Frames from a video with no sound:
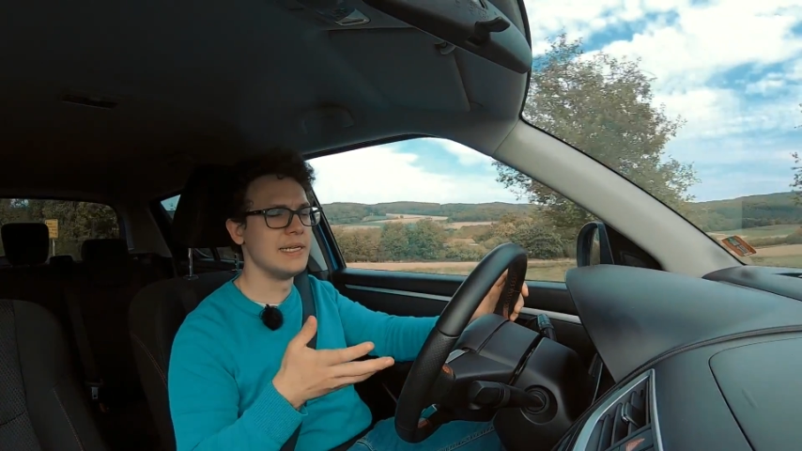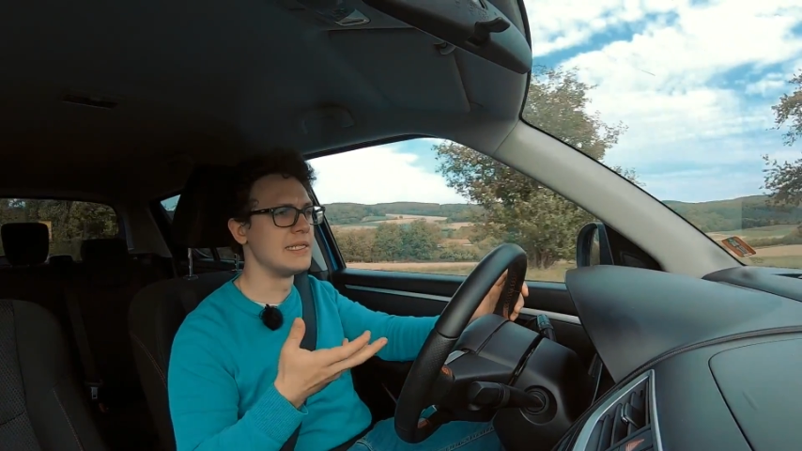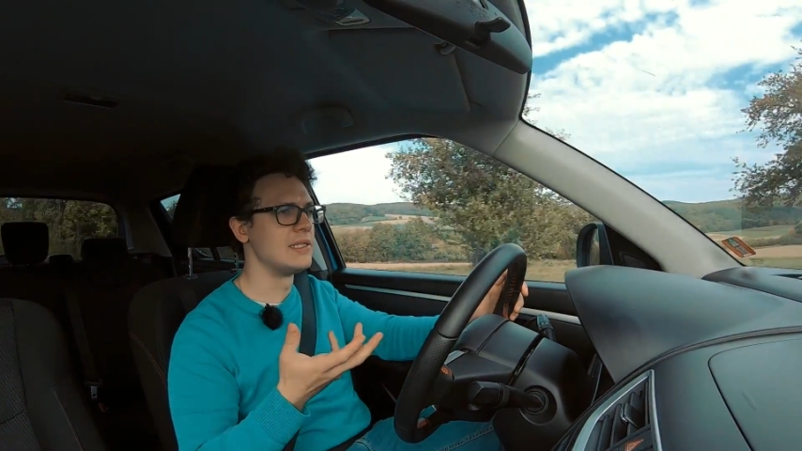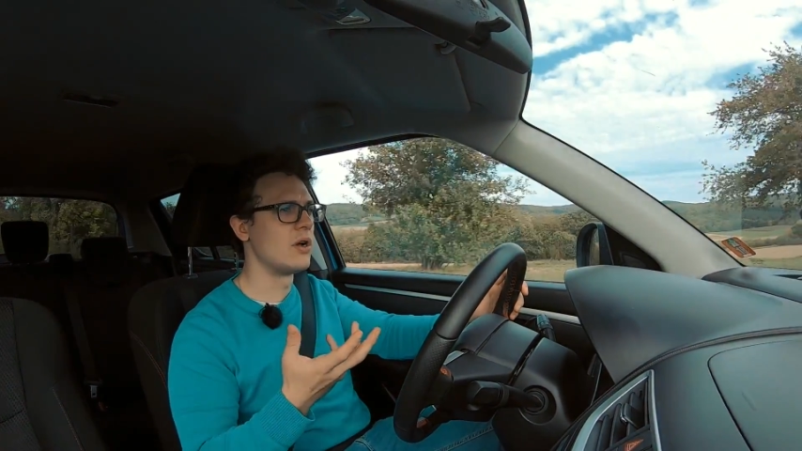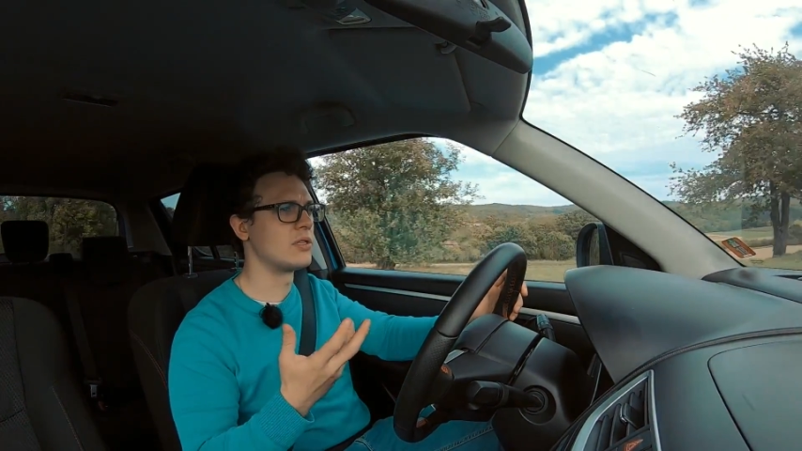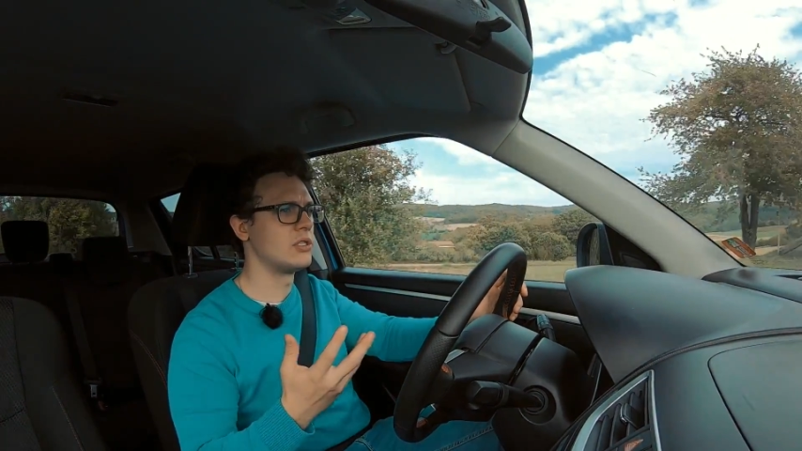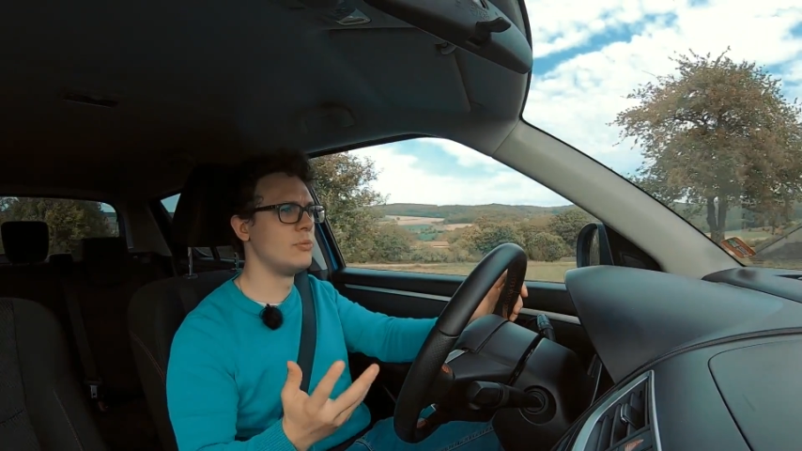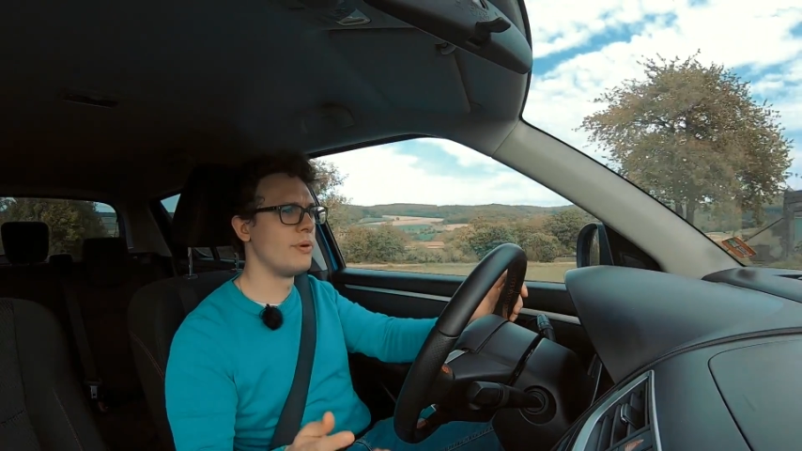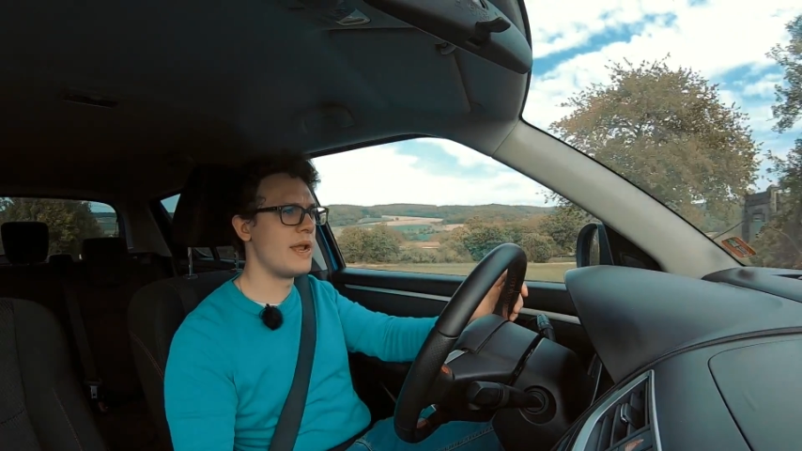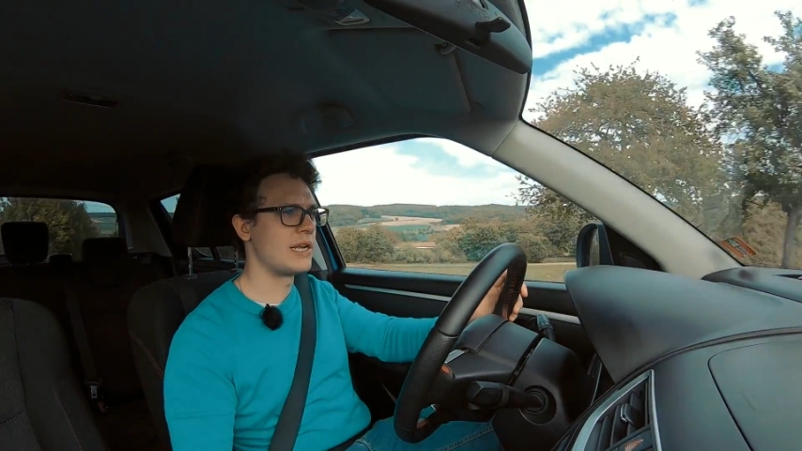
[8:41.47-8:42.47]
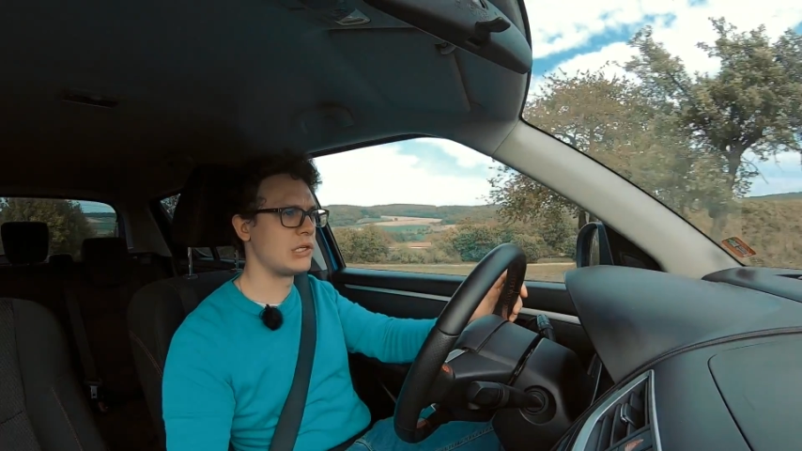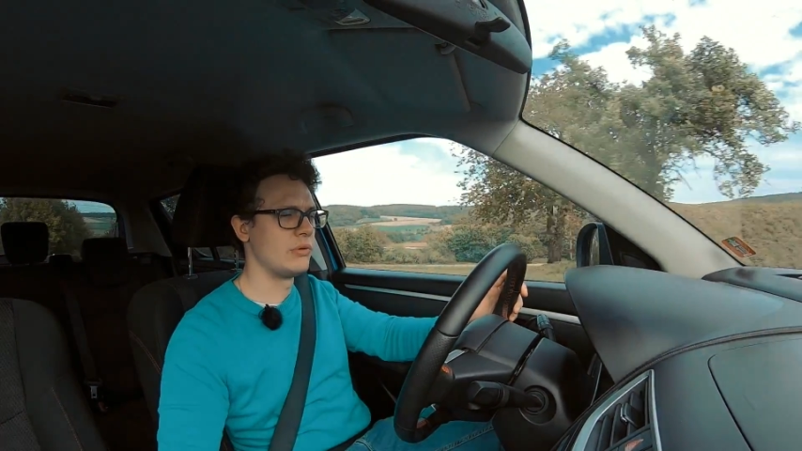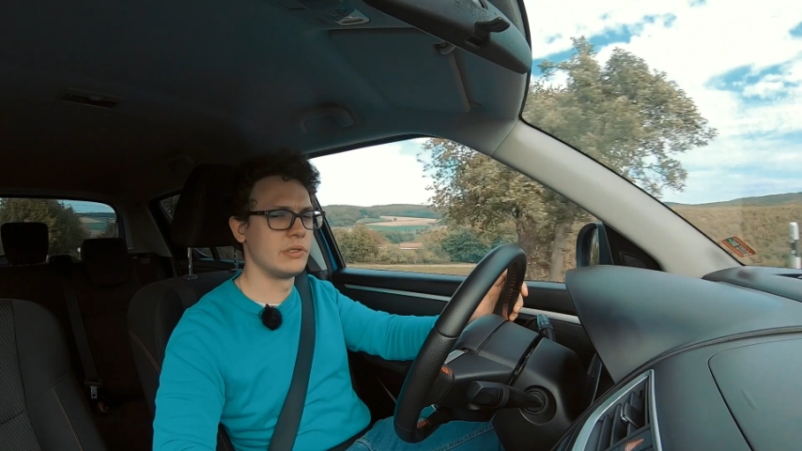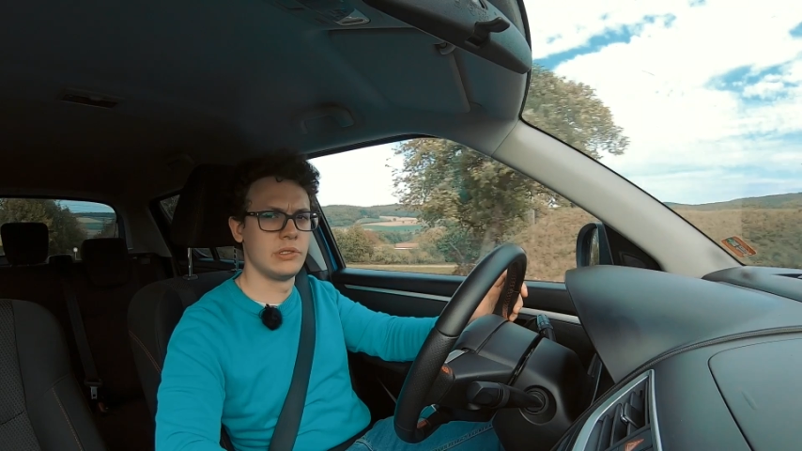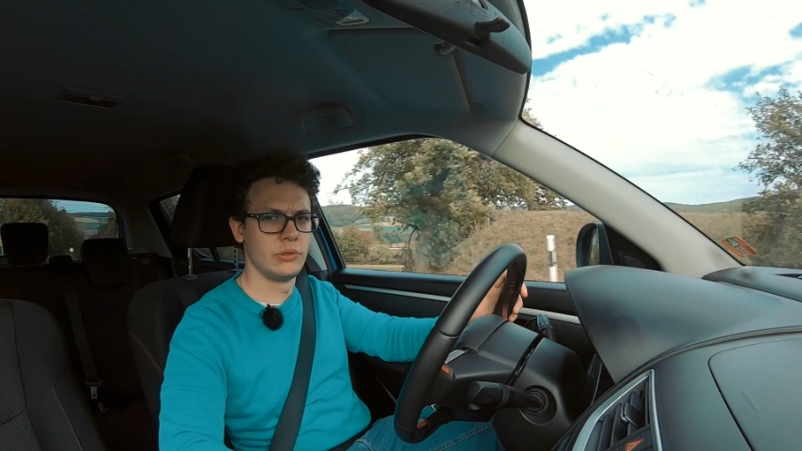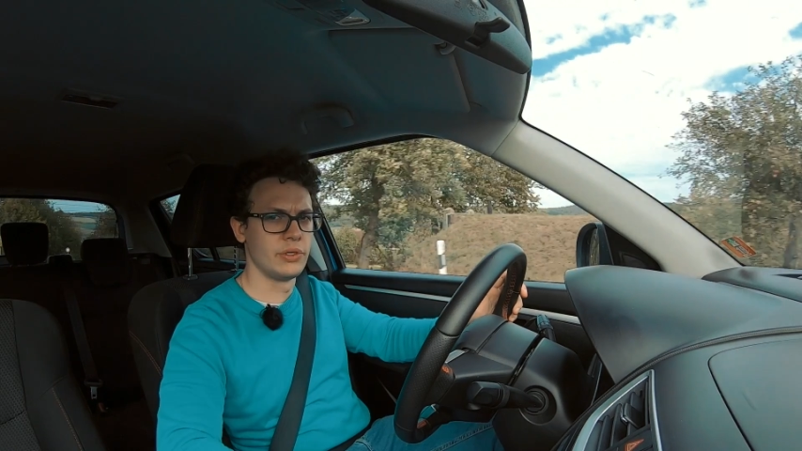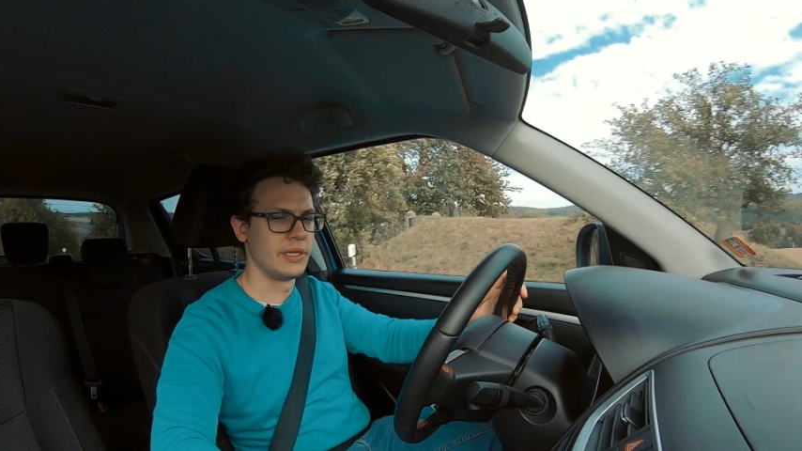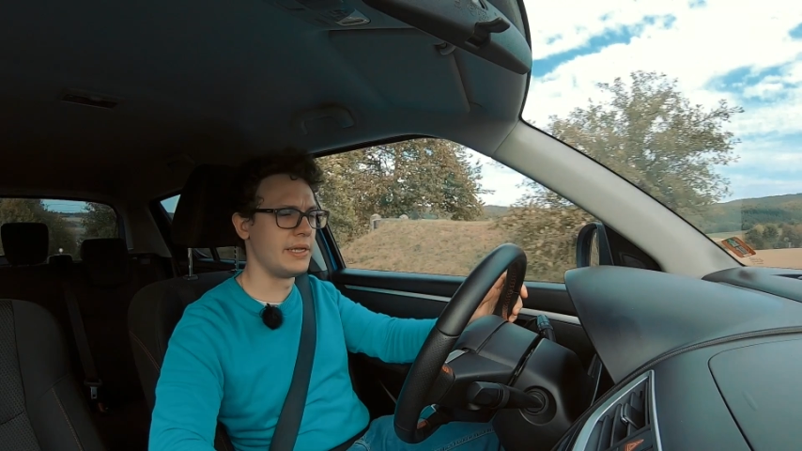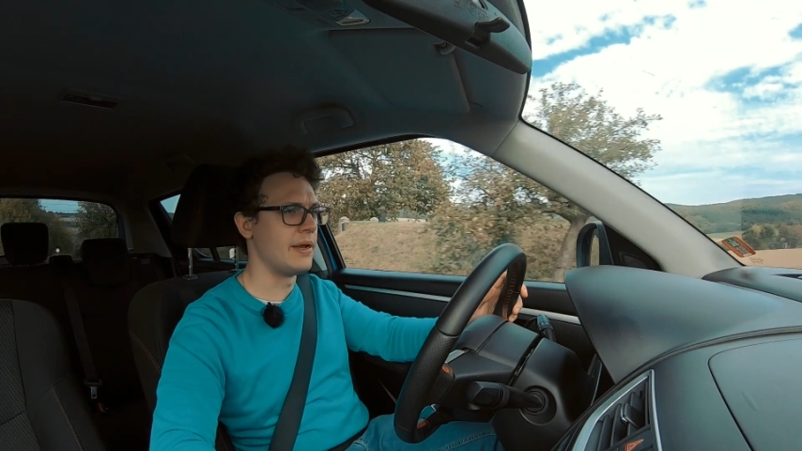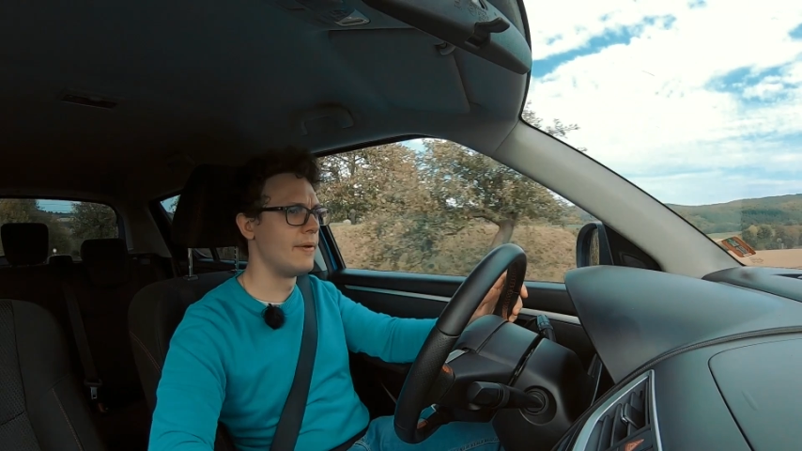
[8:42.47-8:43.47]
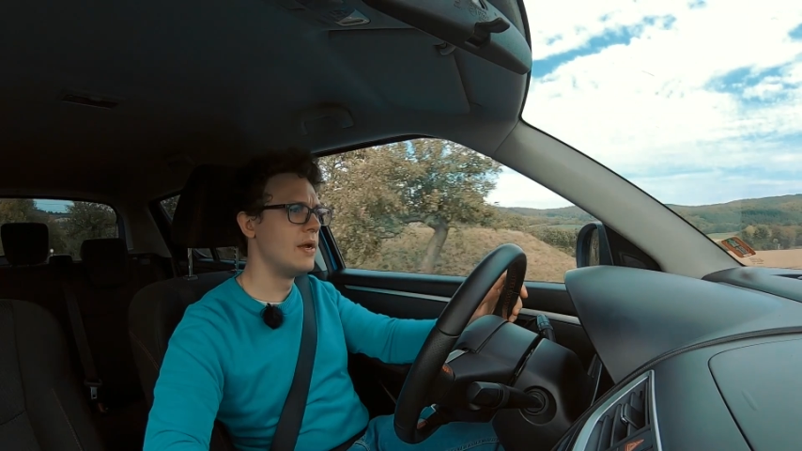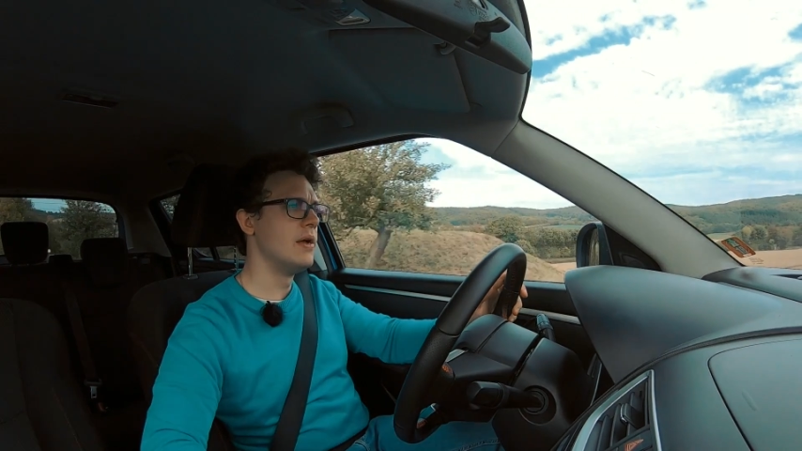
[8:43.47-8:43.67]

is not super natural to do it in here,